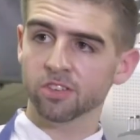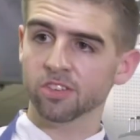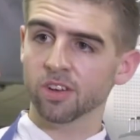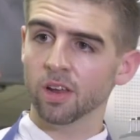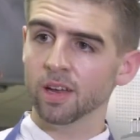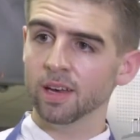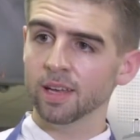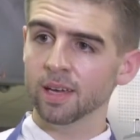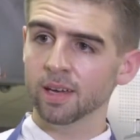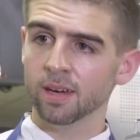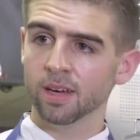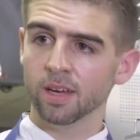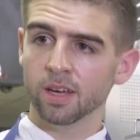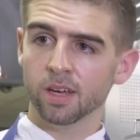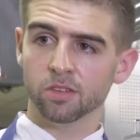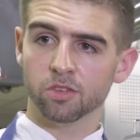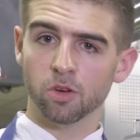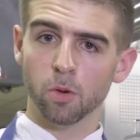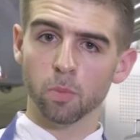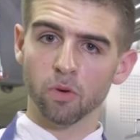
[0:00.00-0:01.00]
slightly.
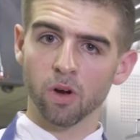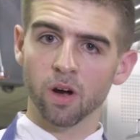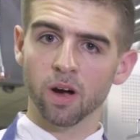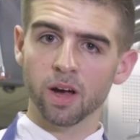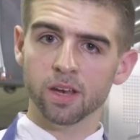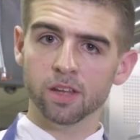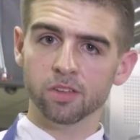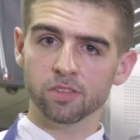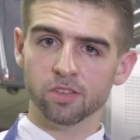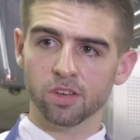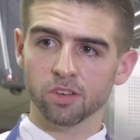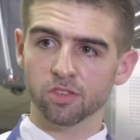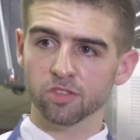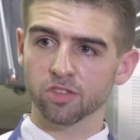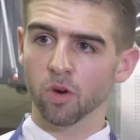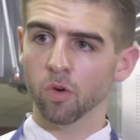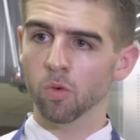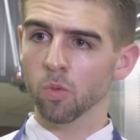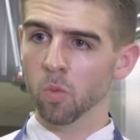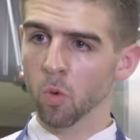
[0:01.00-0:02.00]
So a brine is a
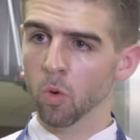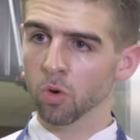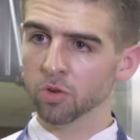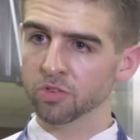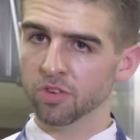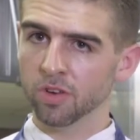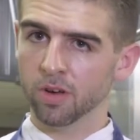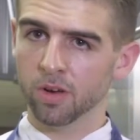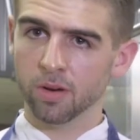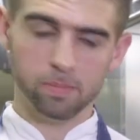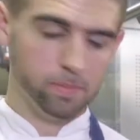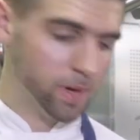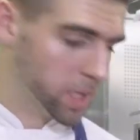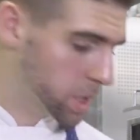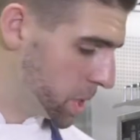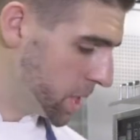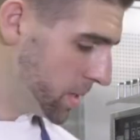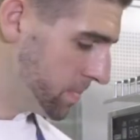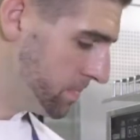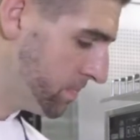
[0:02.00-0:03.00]
salt and water
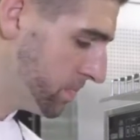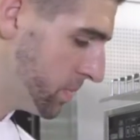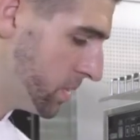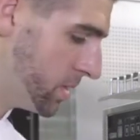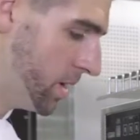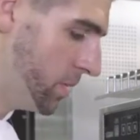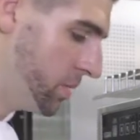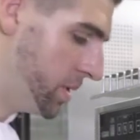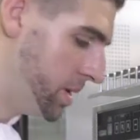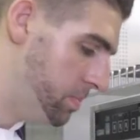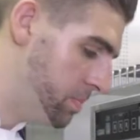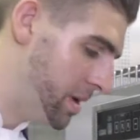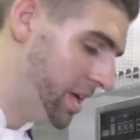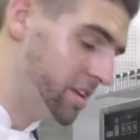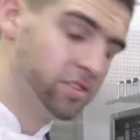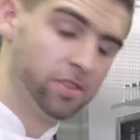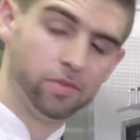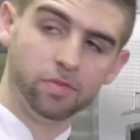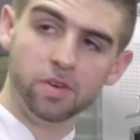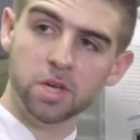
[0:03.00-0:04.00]
mixture that we
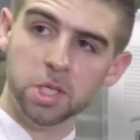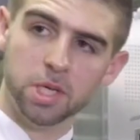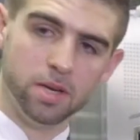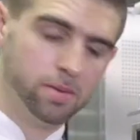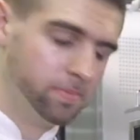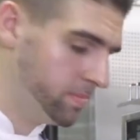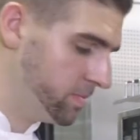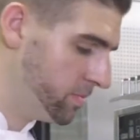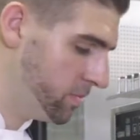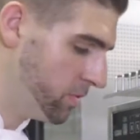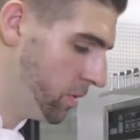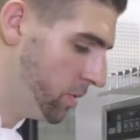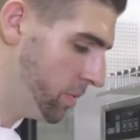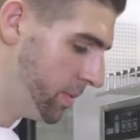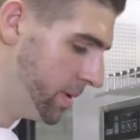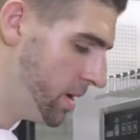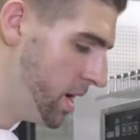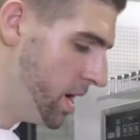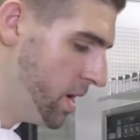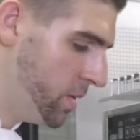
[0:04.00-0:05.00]
place the fish in.
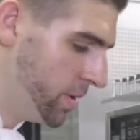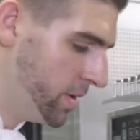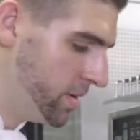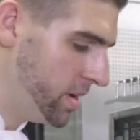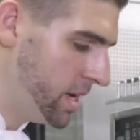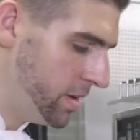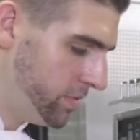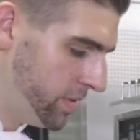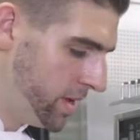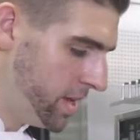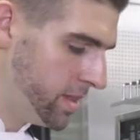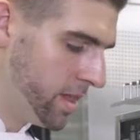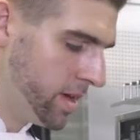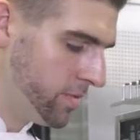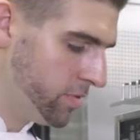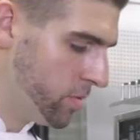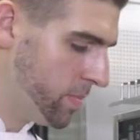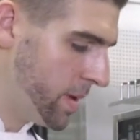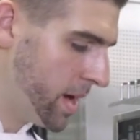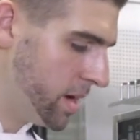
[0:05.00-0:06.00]
We only leave it in there
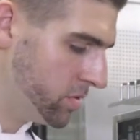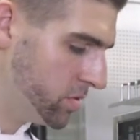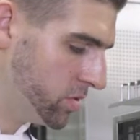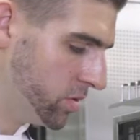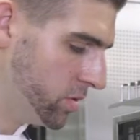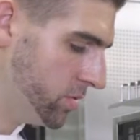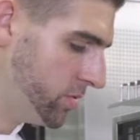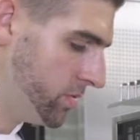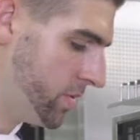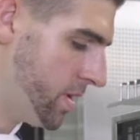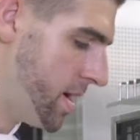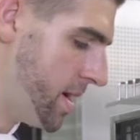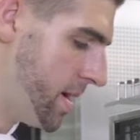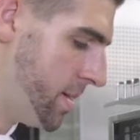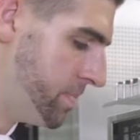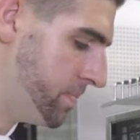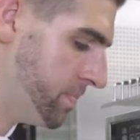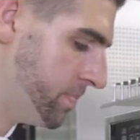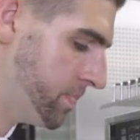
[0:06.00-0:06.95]
for about sort of